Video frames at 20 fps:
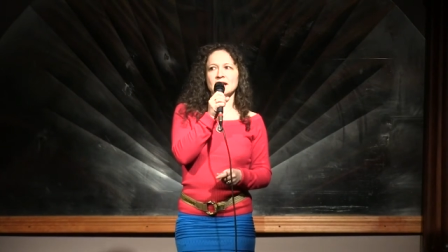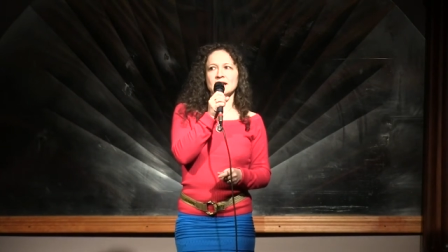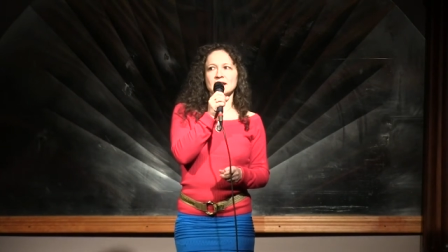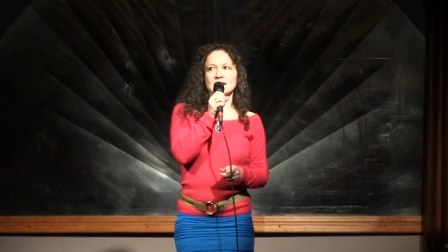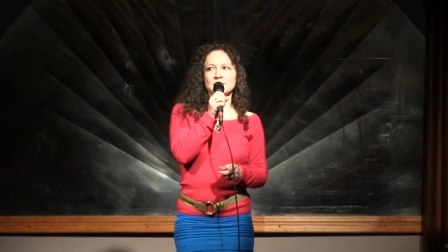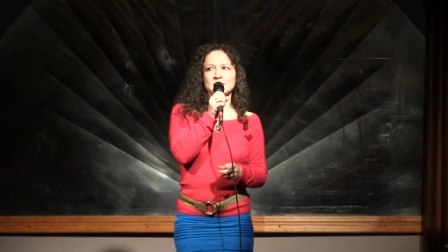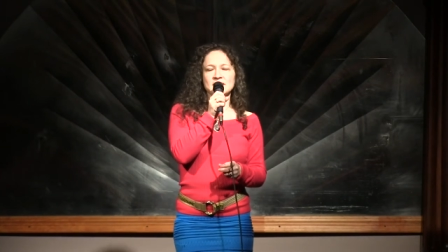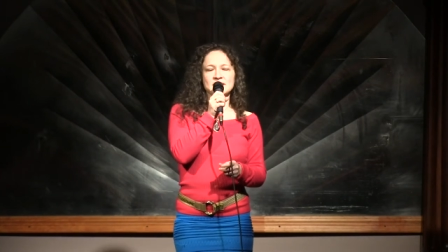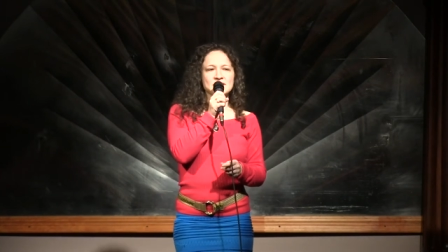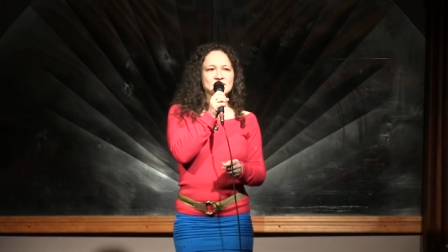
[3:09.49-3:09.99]

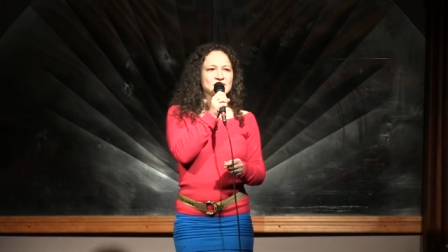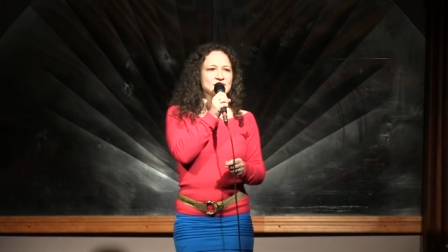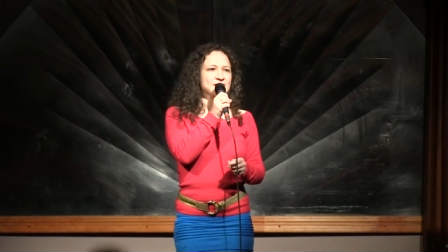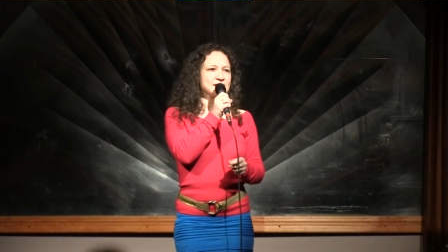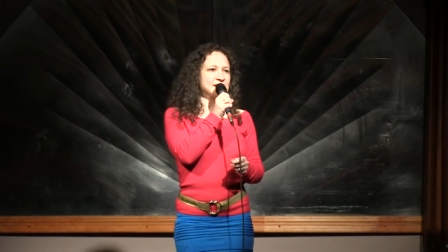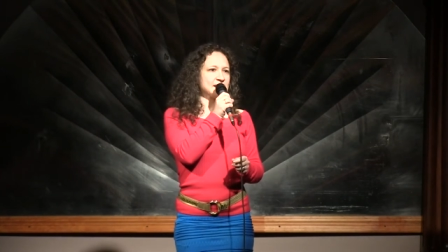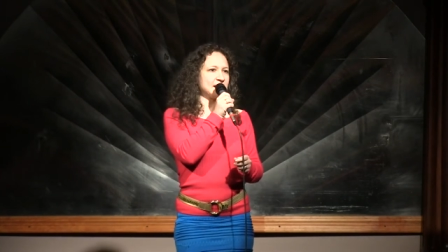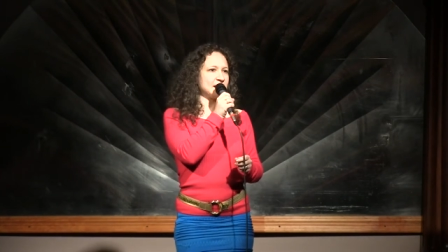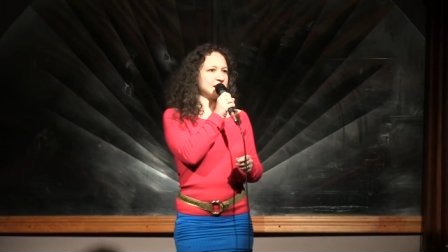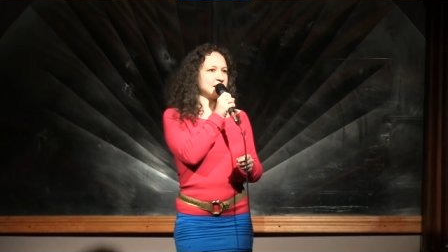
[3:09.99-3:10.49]
a manager
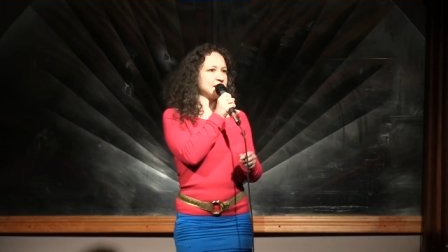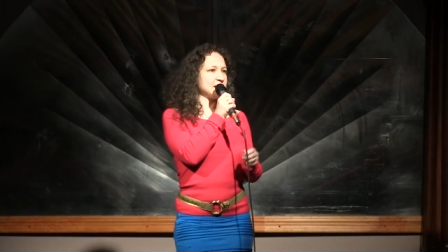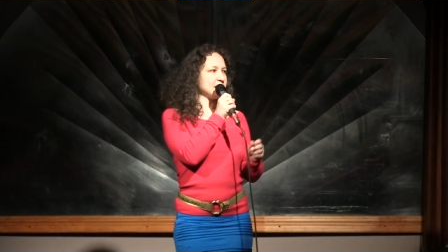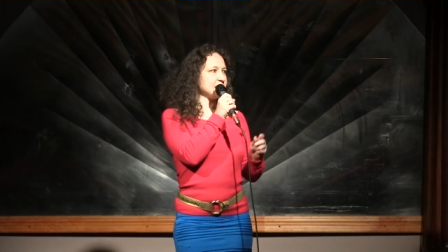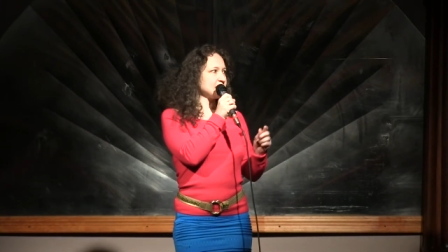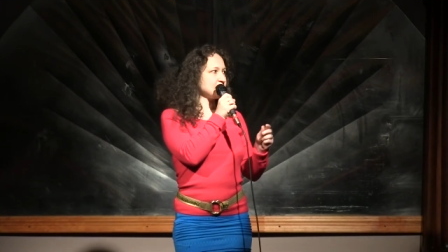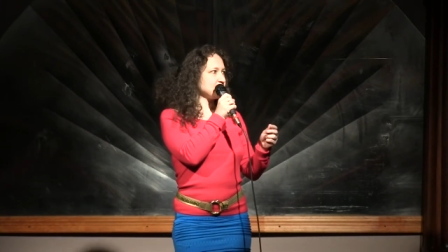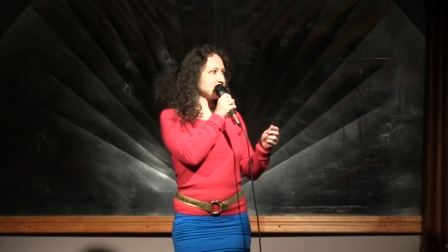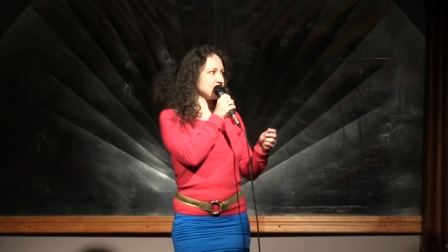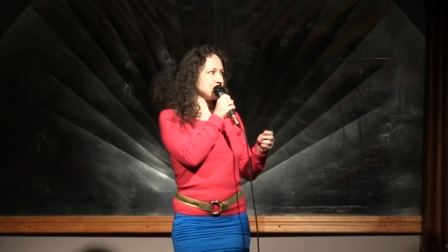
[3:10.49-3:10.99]
said,
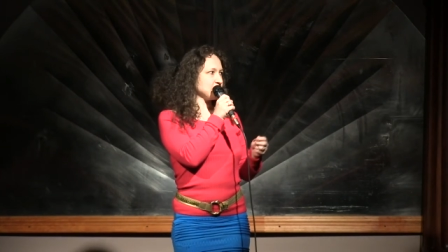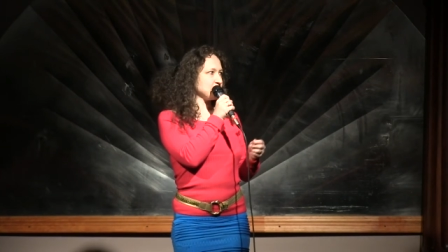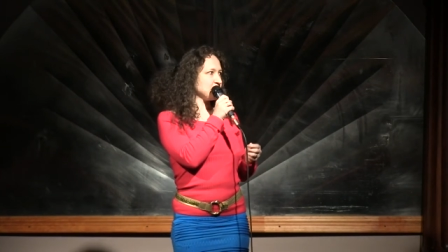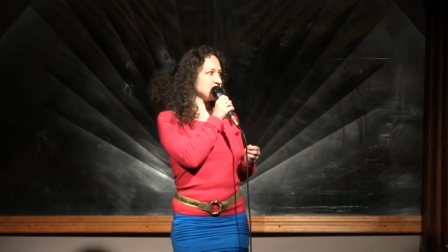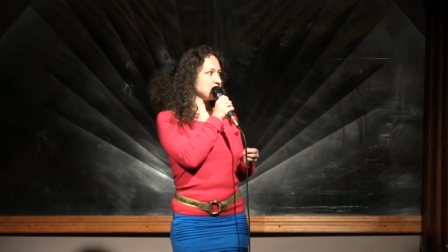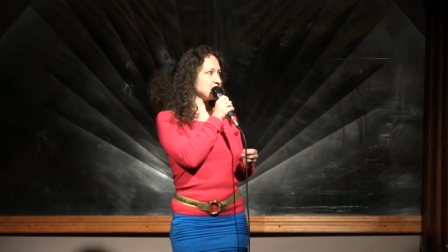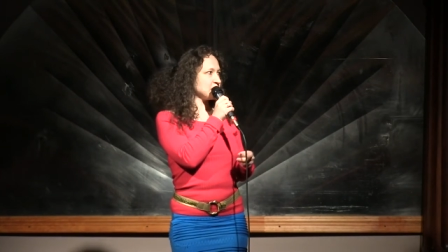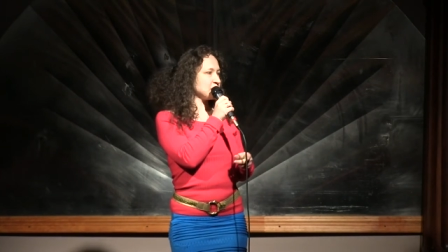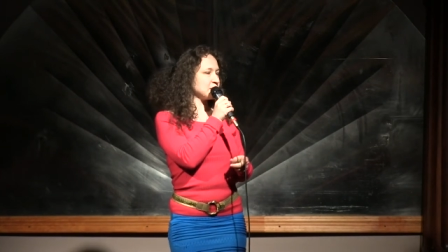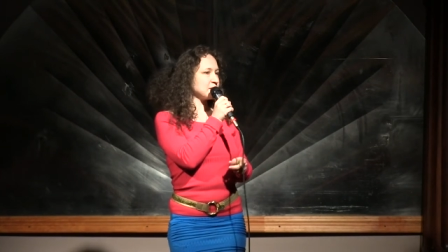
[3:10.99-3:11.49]
"Helen, when
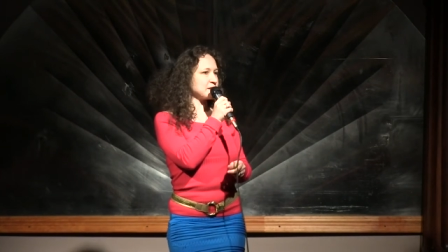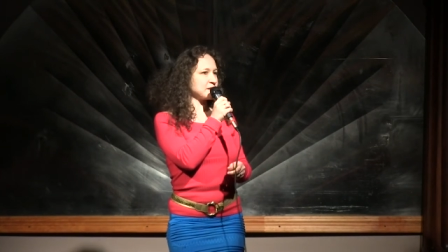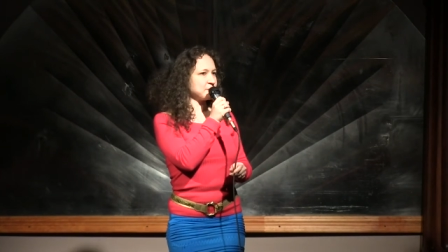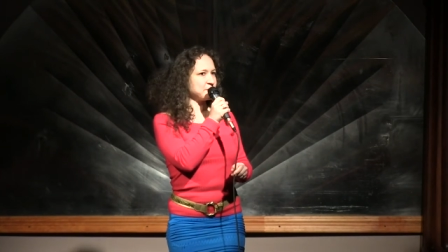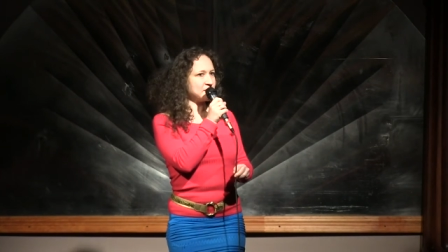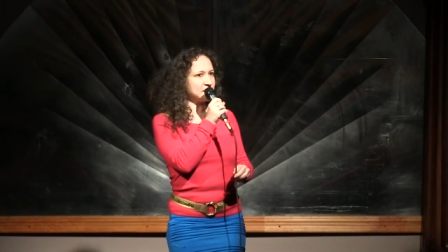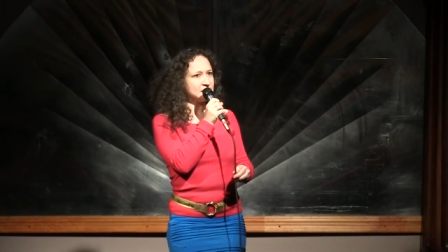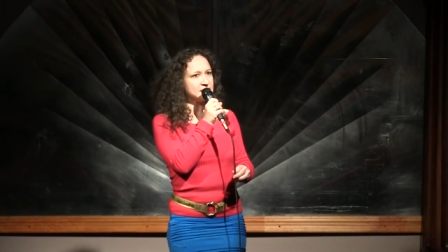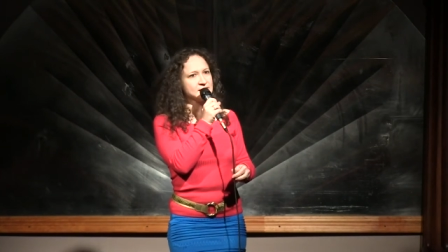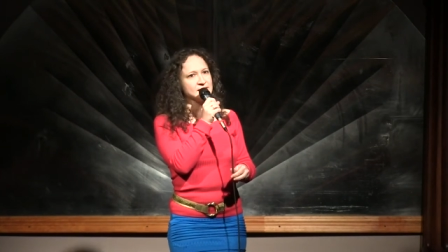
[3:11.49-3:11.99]
people order
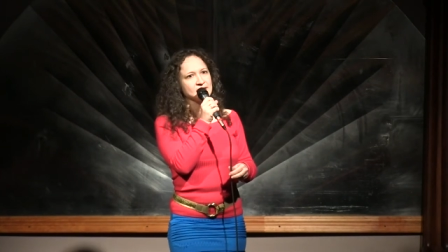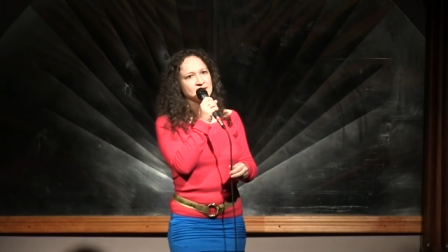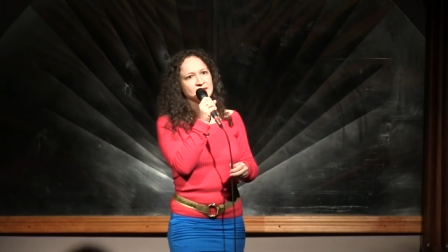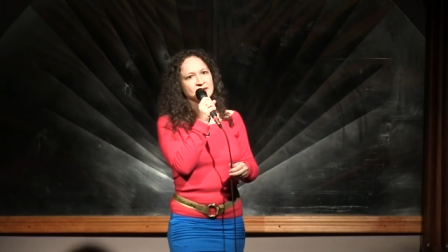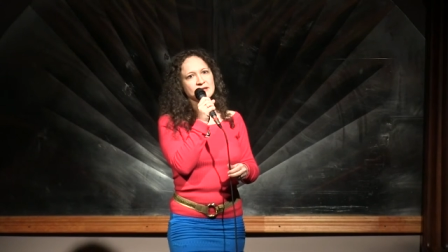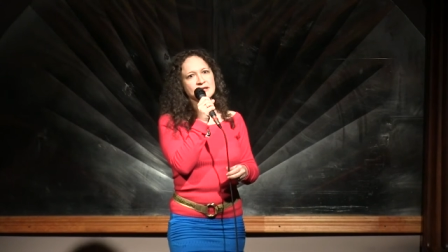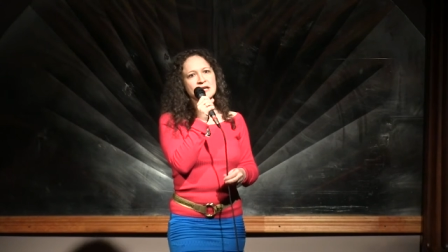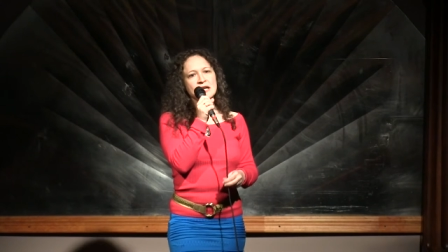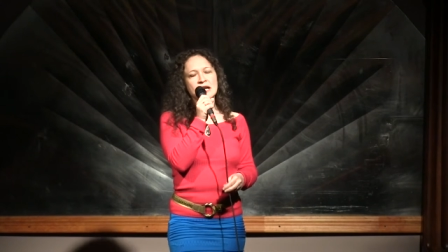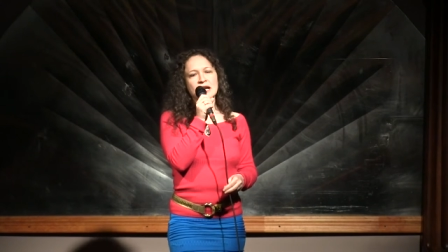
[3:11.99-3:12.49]

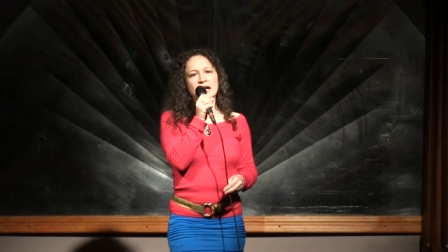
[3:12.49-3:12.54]
pizza,